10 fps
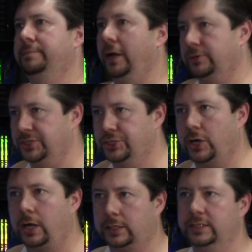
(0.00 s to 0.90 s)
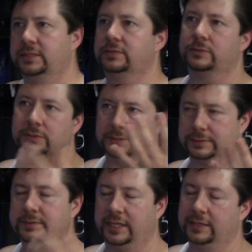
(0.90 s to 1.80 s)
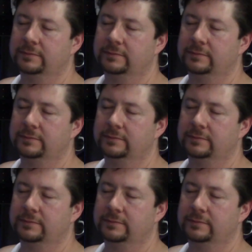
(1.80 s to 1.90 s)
Belgian chocolate or yeah, yeah,